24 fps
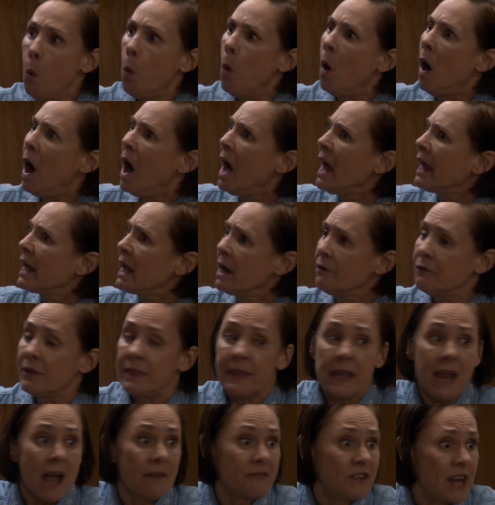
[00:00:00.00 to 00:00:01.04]
Why?
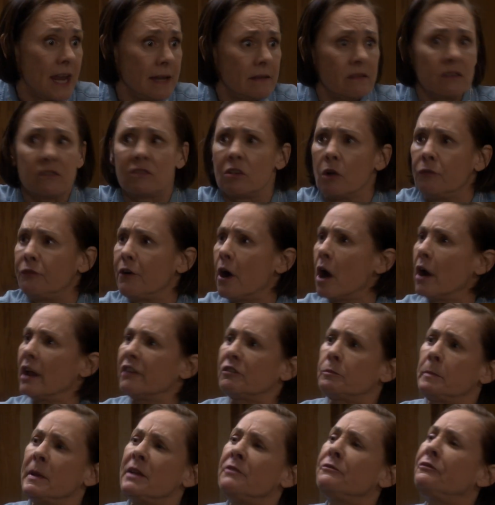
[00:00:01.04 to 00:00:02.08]
Everything I've tasted so far
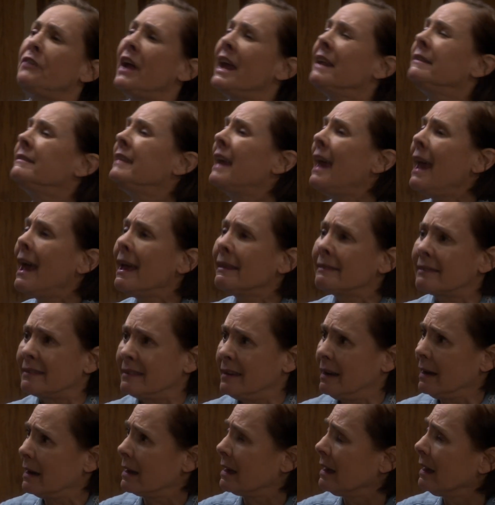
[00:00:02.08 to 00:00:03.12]
has been
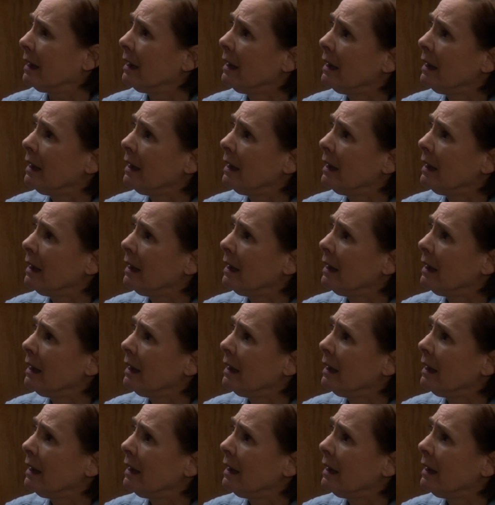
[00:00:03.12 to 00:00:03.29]
fantastic.